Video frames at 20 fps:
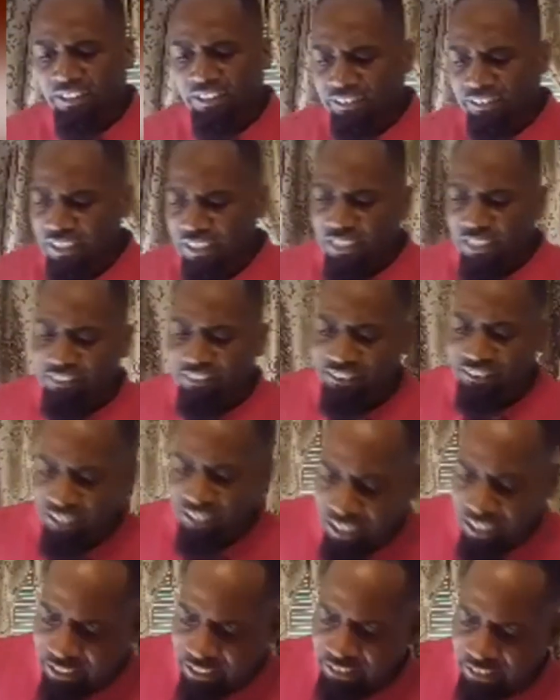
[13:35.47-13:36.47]
says,
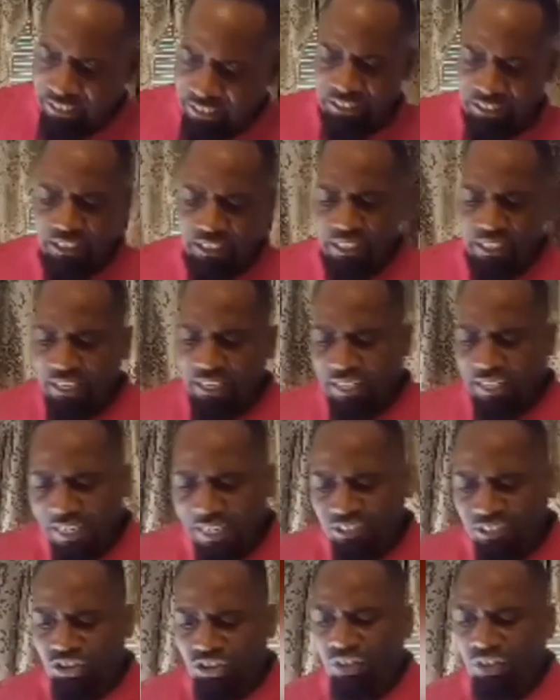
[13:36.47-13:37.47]
Suddenly an
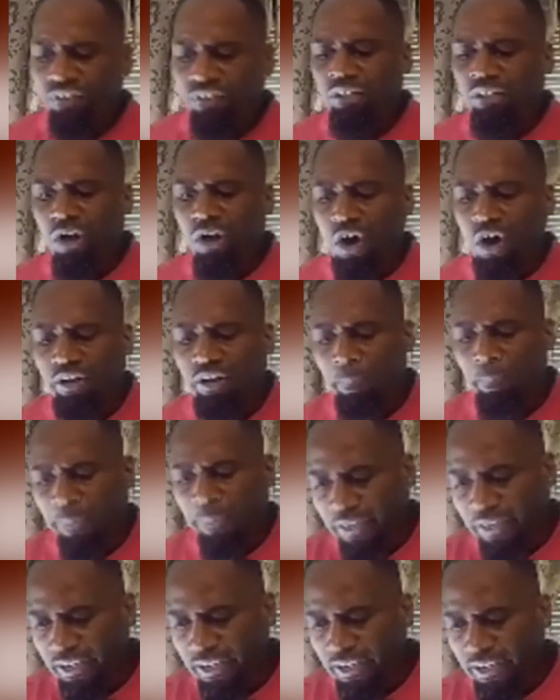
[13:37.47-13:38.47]
angel of the Lord
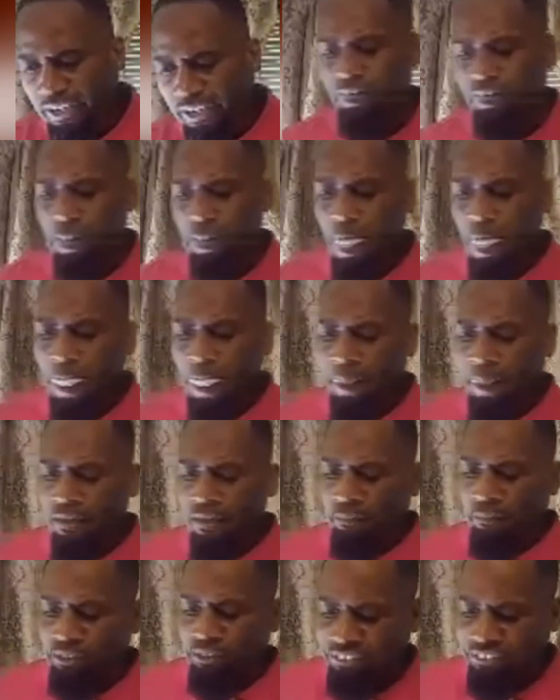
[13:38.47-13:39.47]
appeared
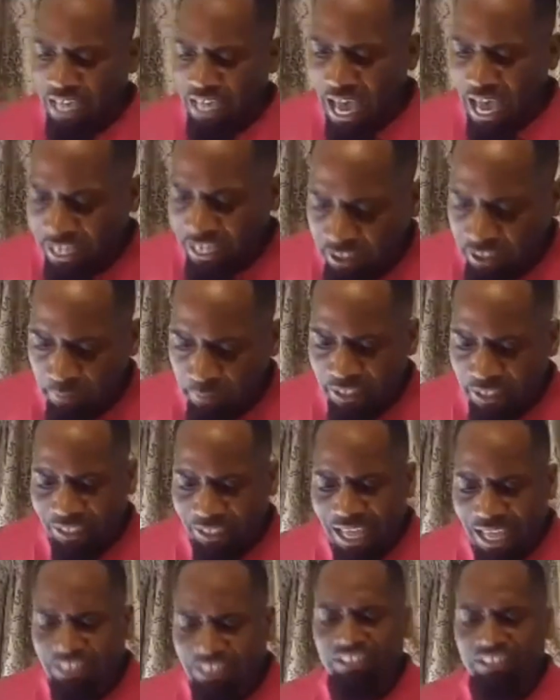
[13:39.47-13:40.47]
beside him and a
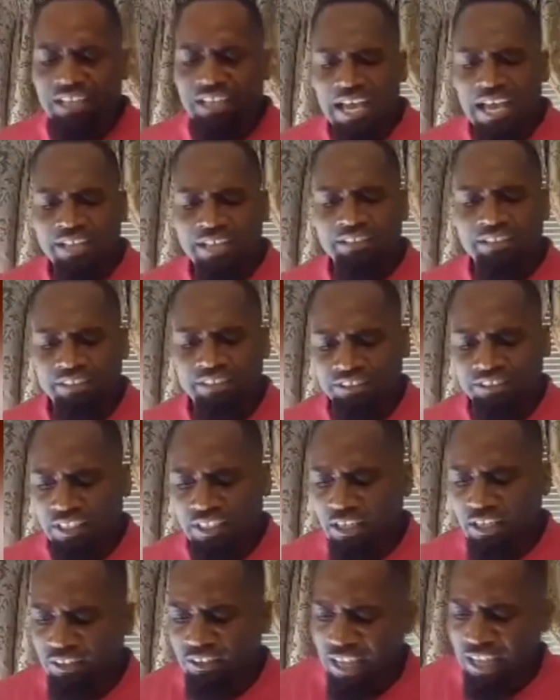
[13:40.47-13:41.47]
light shined in the
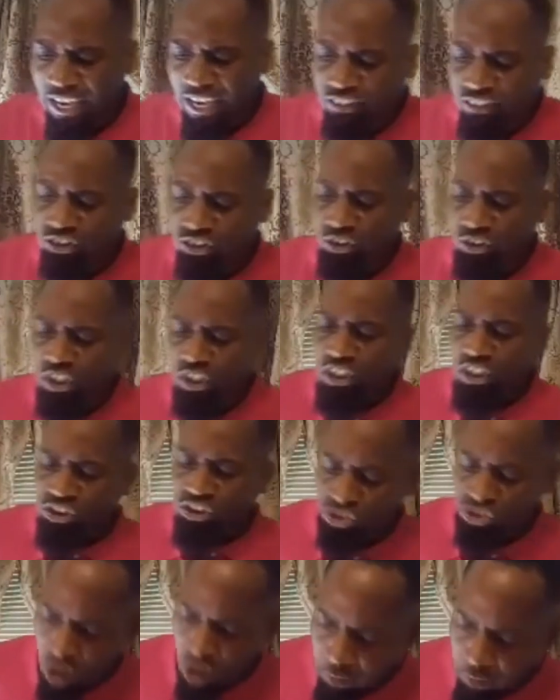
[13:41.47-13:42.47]
cell and the angel
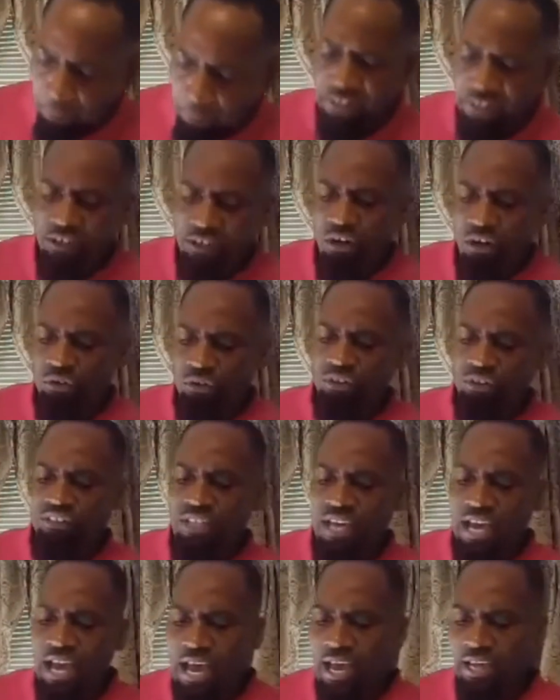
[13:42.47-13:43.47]
struck Peter on the
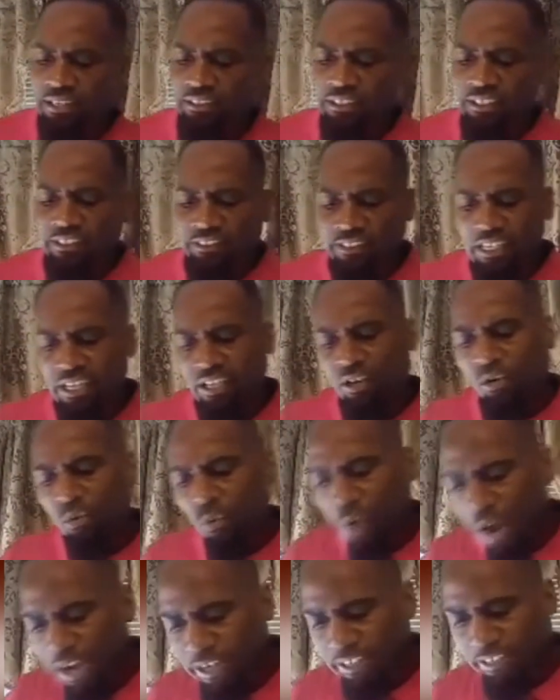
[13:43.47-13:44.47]
side saying,
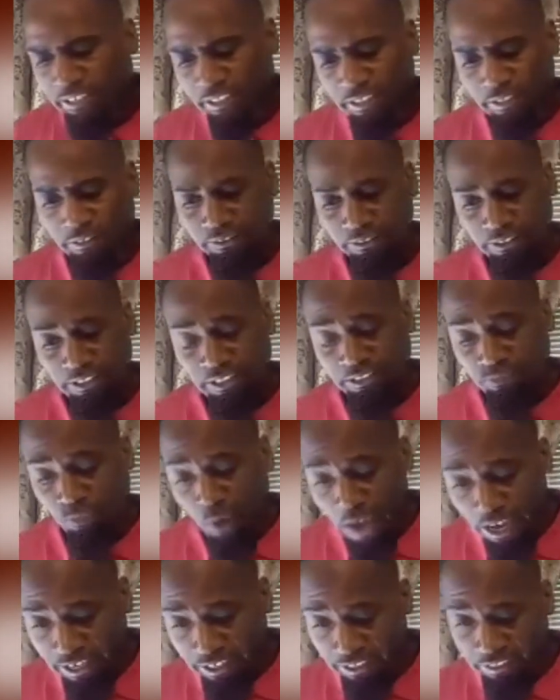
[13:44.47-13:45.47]
awaken,
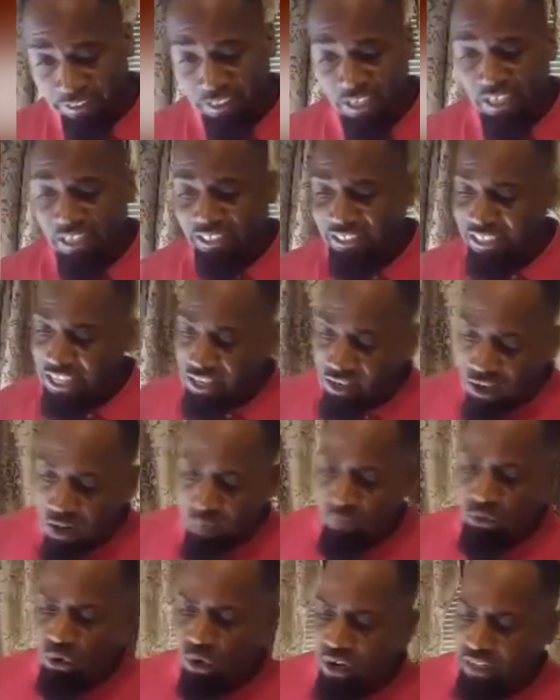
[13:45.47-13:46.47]
awaken, get
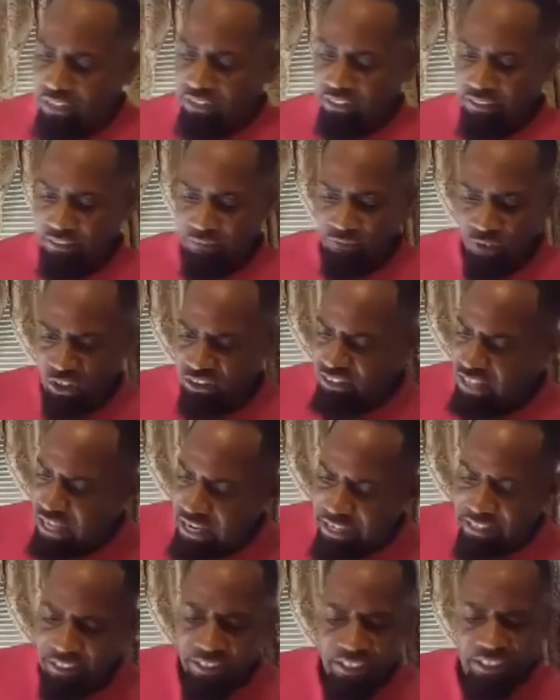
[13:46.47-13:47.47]
up quickly. Verse
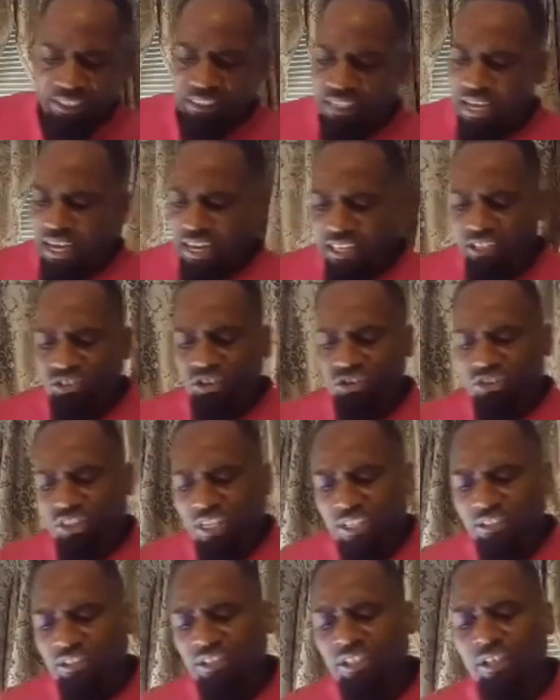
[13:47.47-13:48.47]
8, the angel
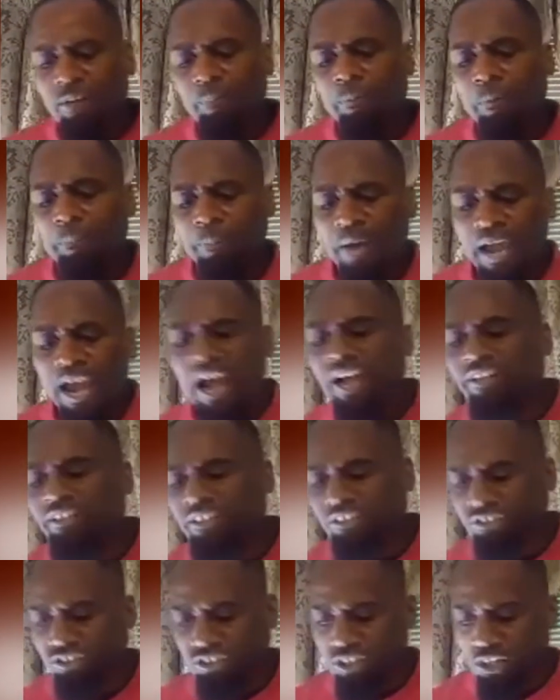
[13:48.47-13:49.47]
said to him, prepare
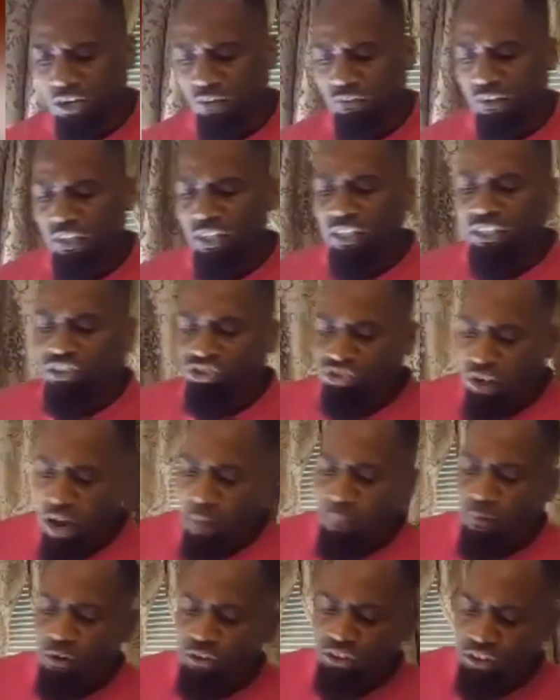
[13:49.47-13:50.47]
yourself,
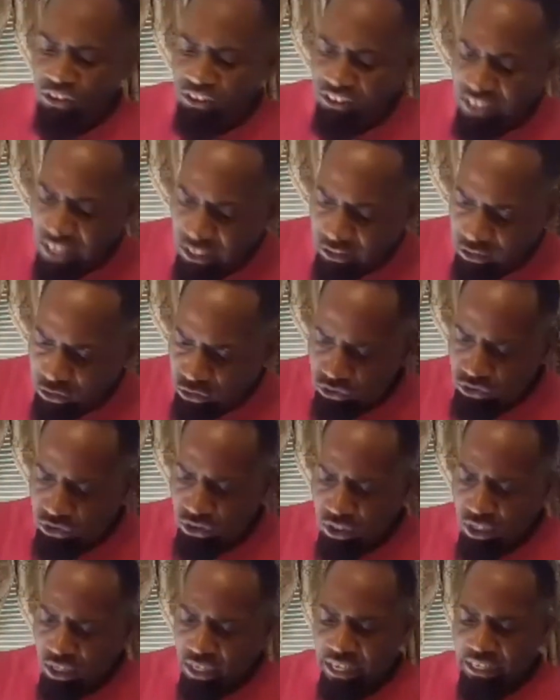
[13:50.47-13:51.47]
strap on your sandals
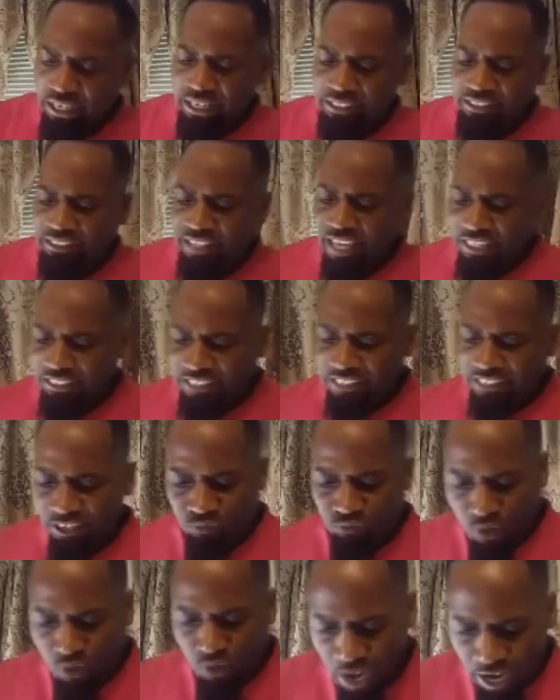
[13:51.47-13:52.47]
and, and, and
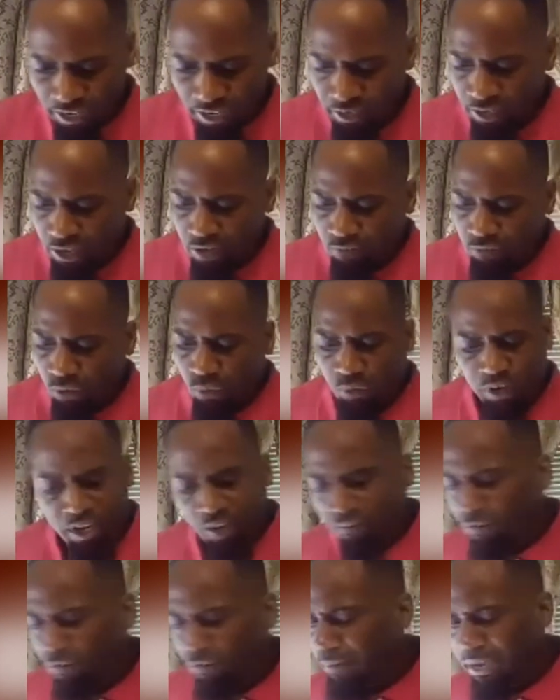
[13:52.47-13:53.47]
get ready for
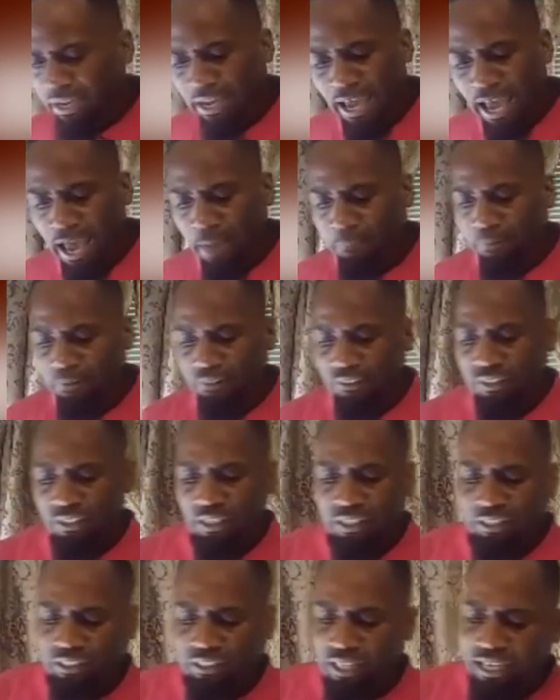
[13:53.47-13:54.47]
whatever may happen.
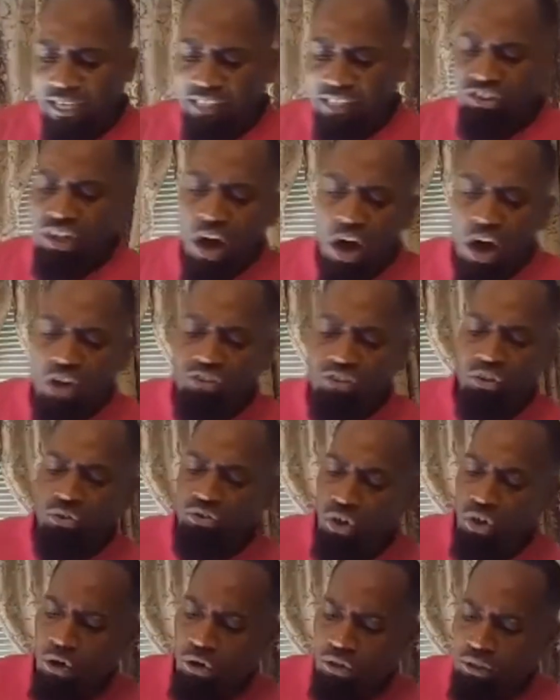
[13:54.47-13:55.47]
The angel also
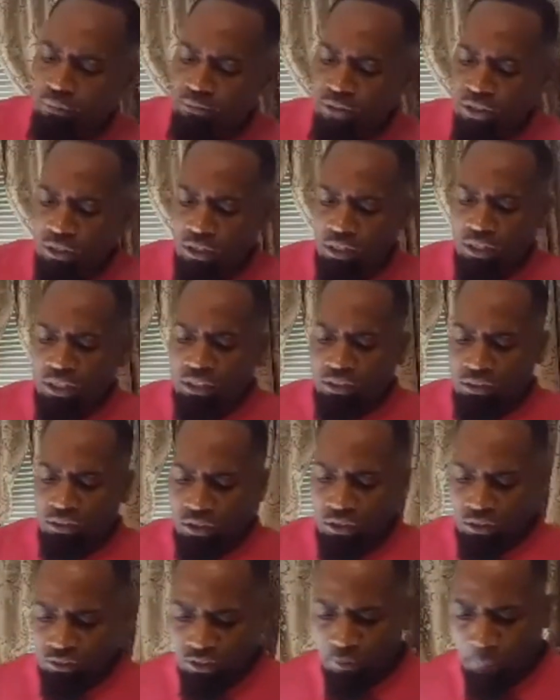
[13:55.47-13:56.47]
told him to,
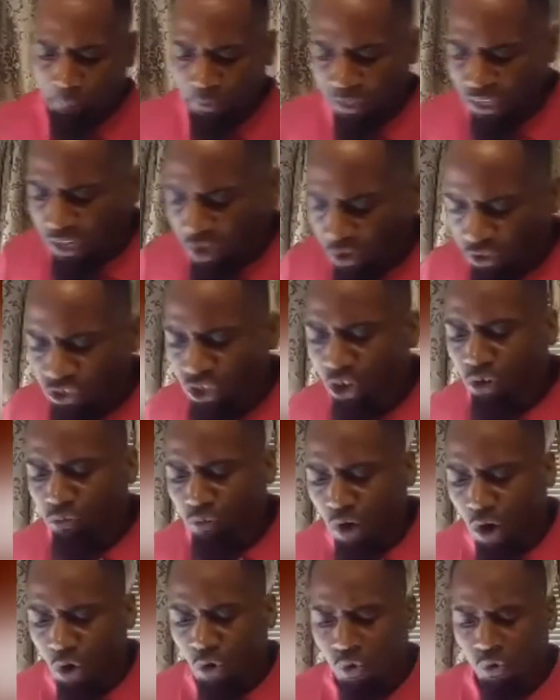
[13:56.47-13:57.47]
to, to put on your
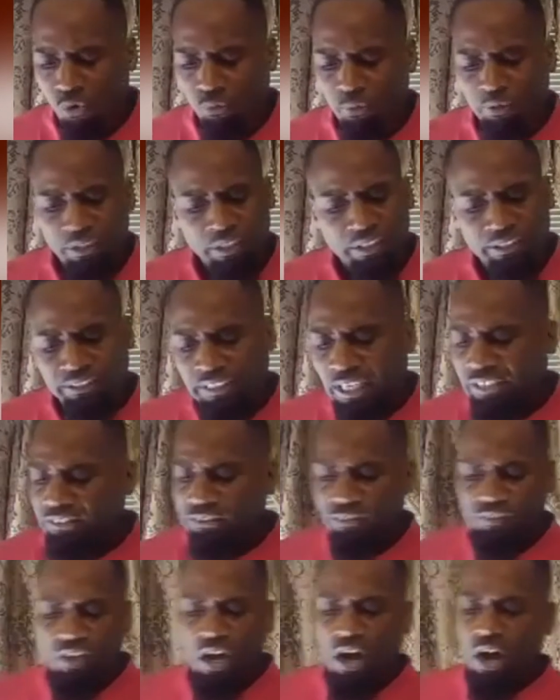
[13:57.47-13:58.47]
robe, saints
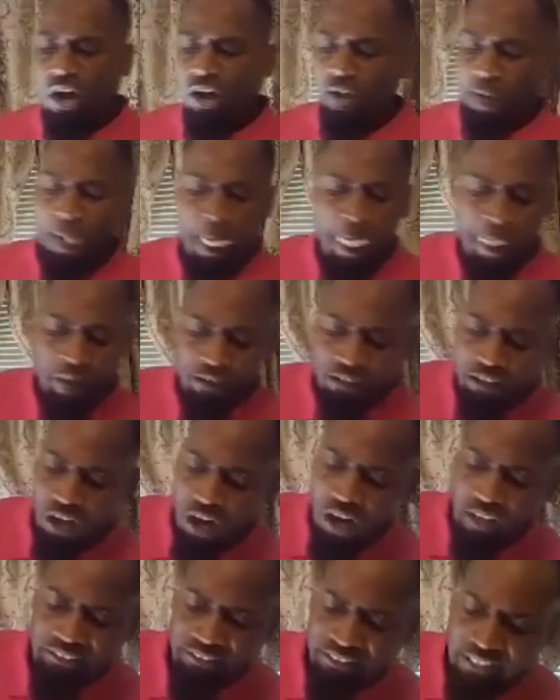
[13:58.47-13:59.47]
of God,
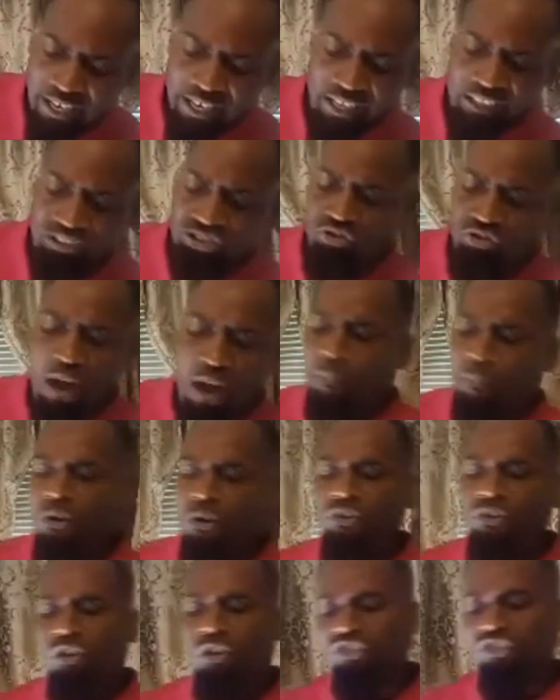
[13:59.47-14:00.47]
God is saying, strap
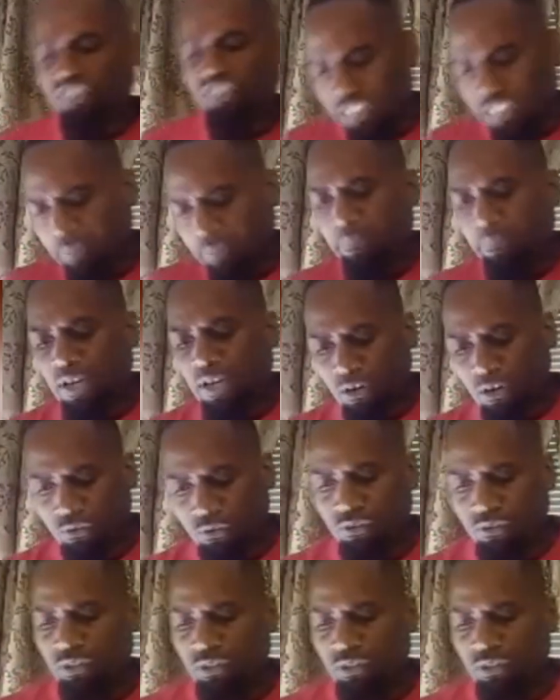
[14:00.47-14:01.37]
on your seatbelt.